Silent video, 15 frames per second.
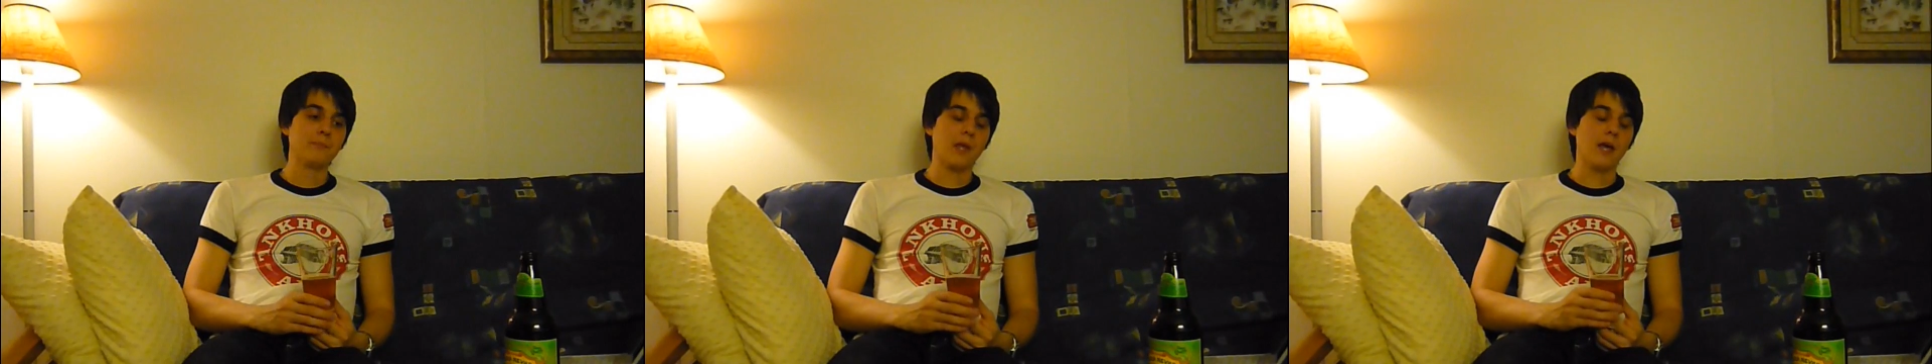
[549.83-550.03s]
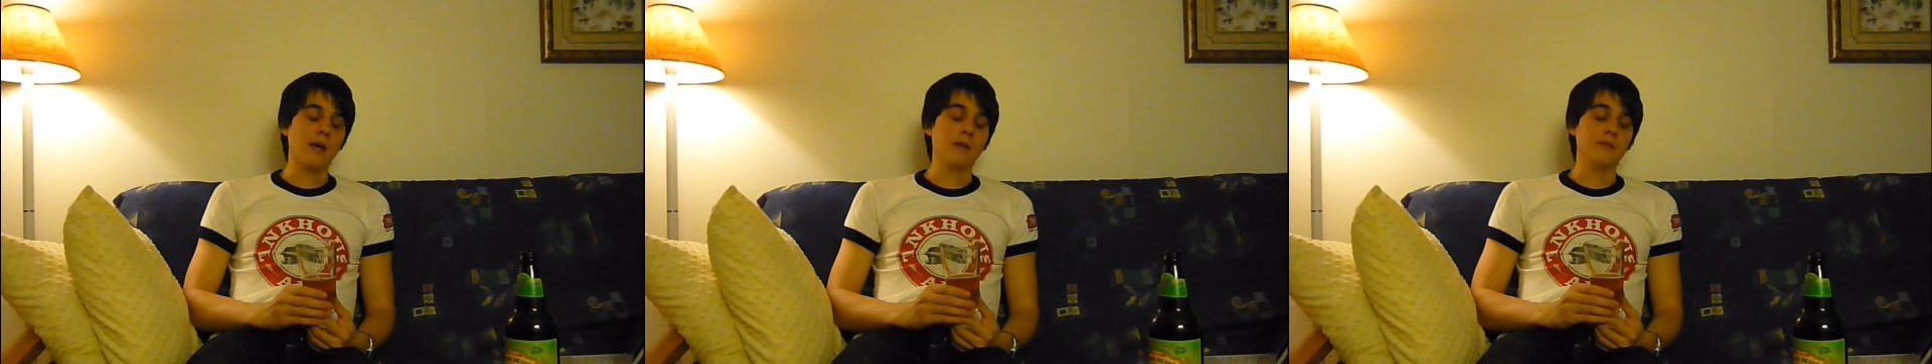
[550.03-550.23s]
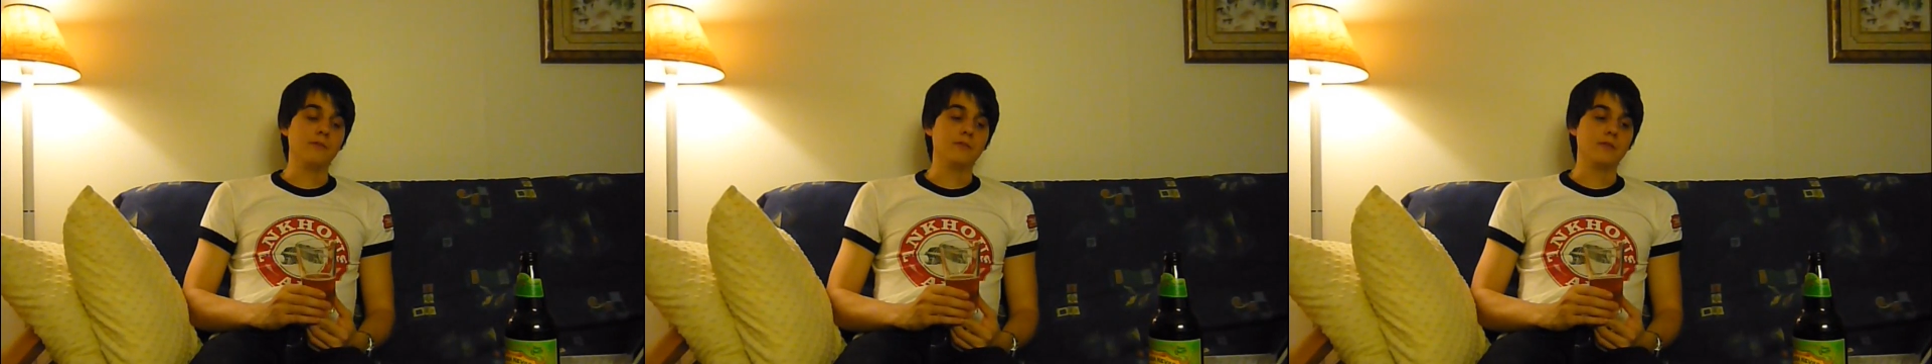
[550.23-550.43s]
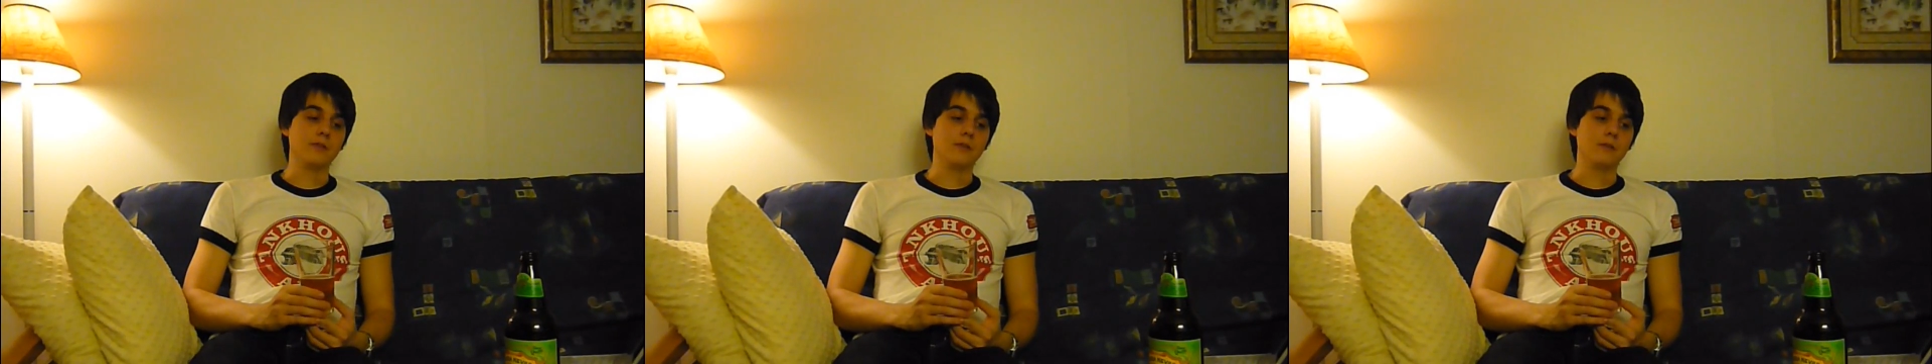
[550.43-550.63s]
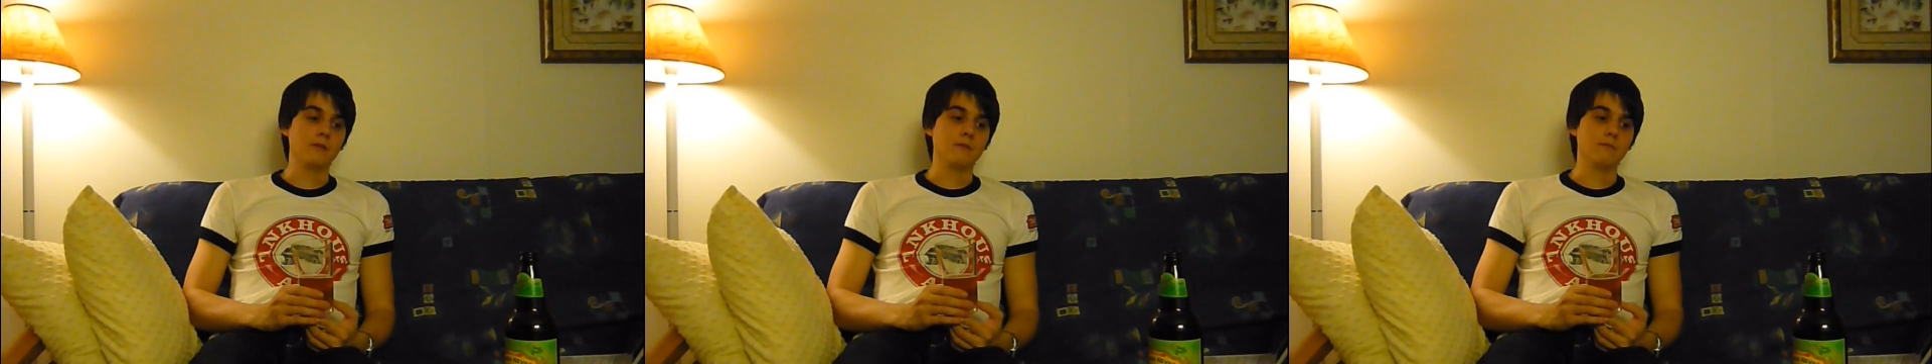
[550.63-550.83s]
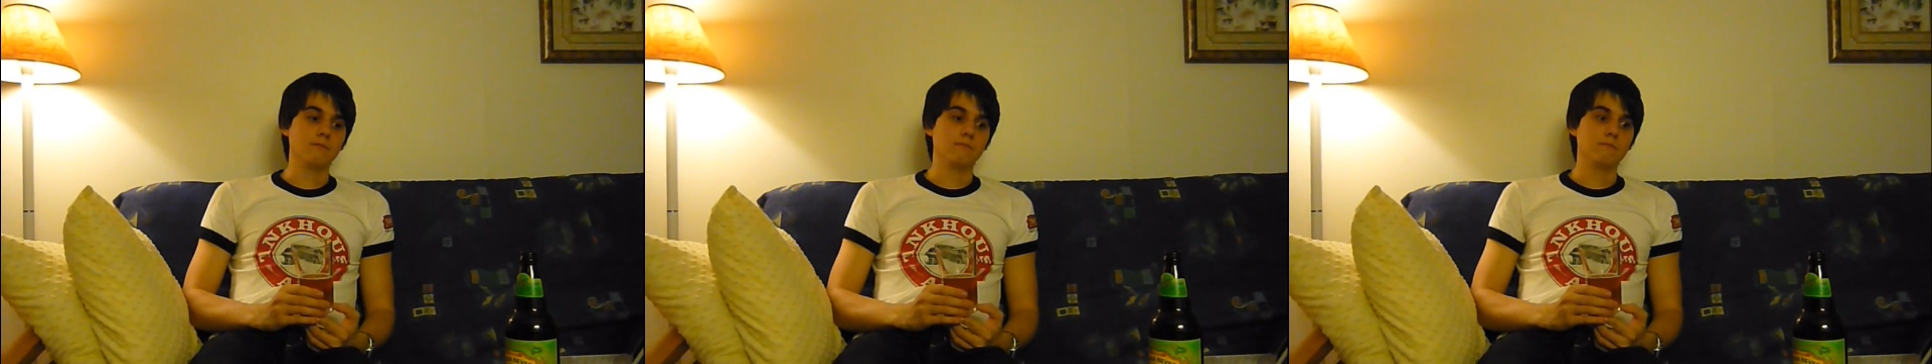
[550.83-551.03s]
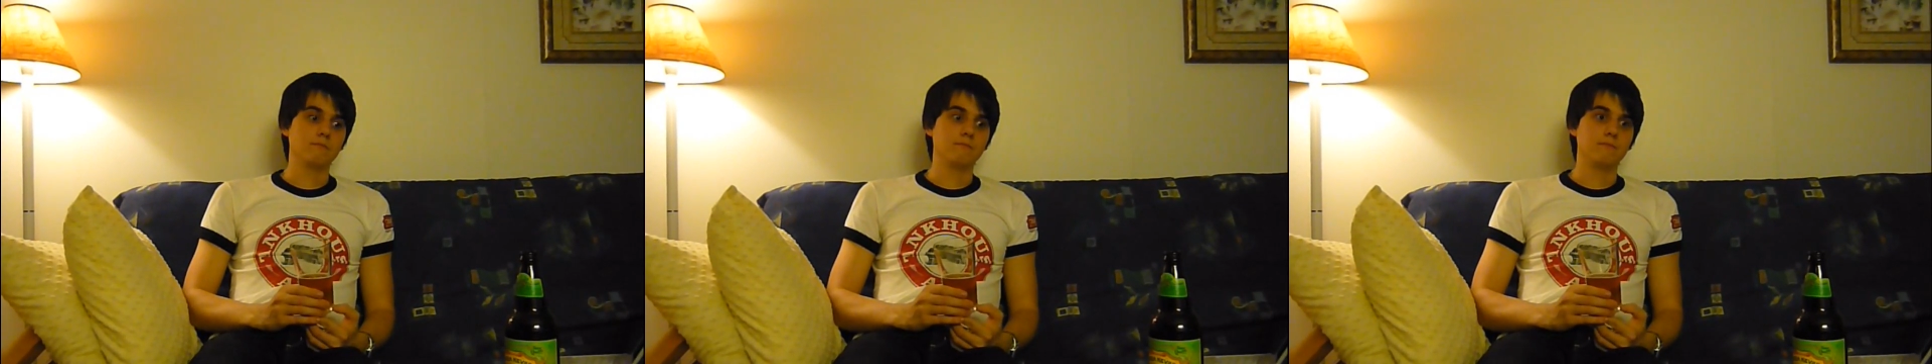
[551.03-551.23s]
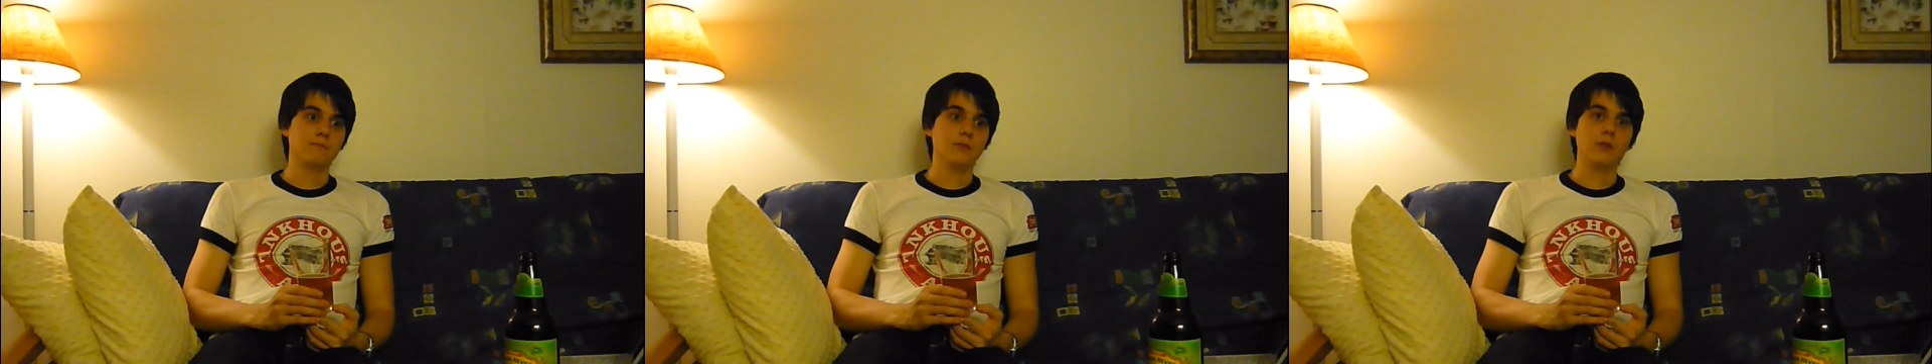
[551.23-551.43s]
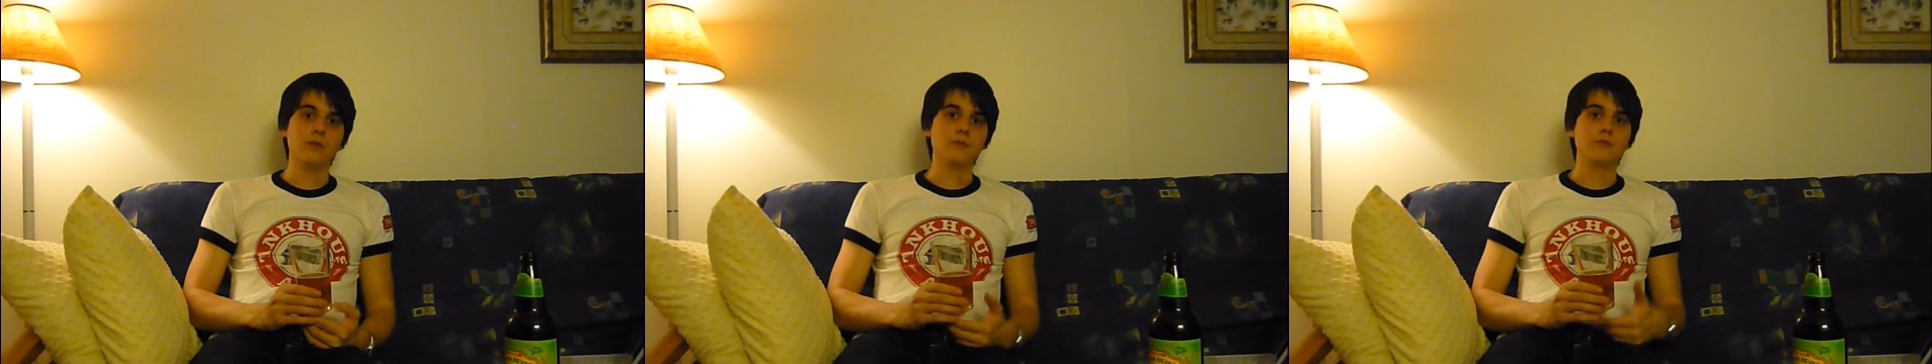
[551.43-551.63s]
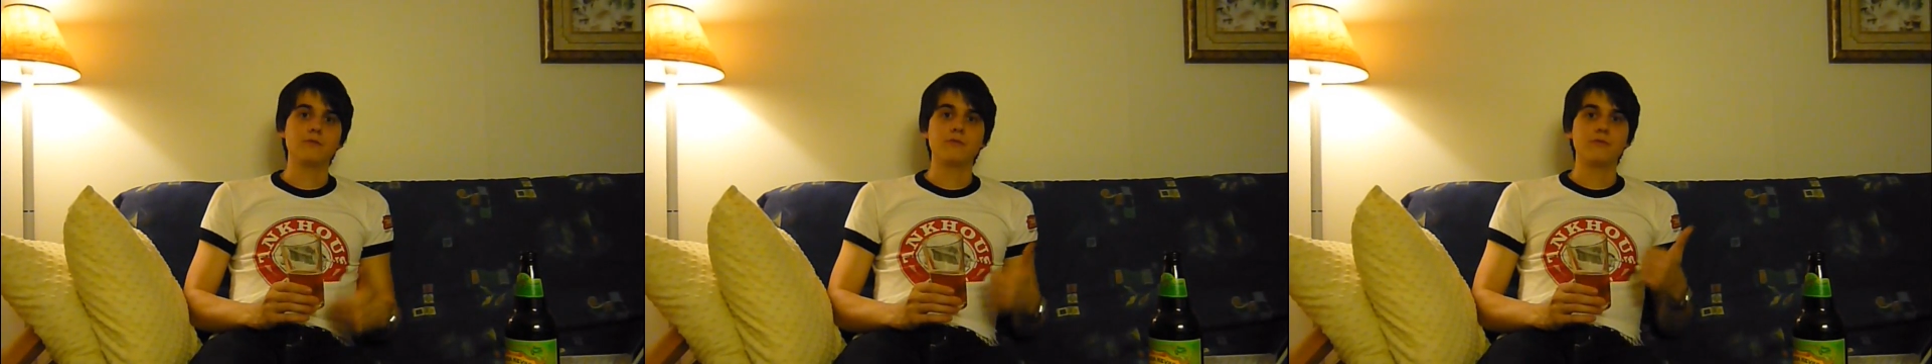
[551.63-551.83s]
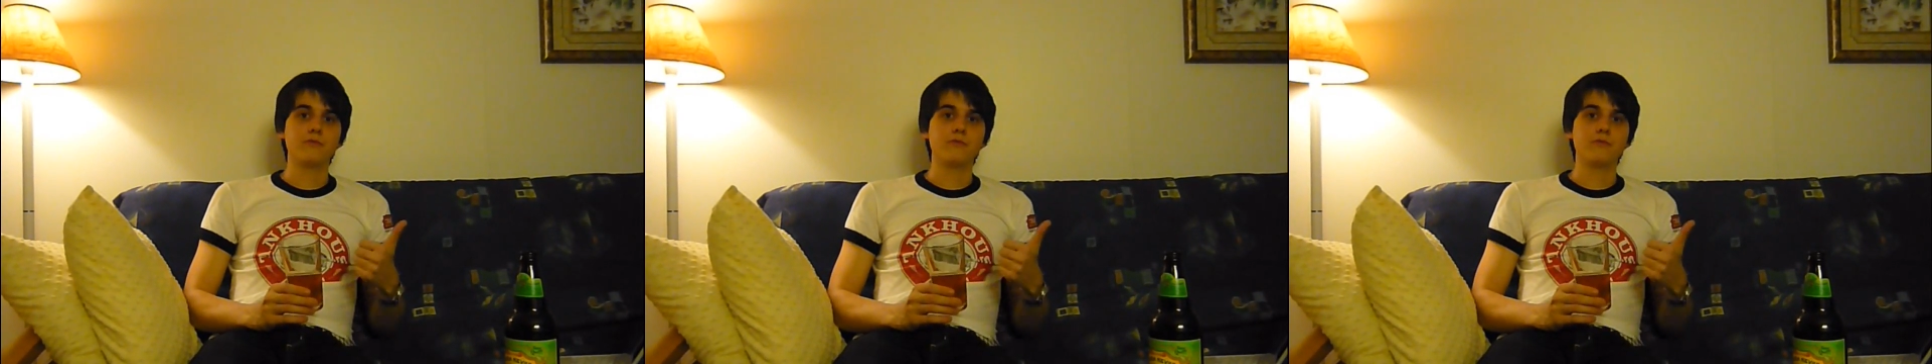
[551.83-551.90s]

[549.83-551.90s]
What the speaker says: And, it's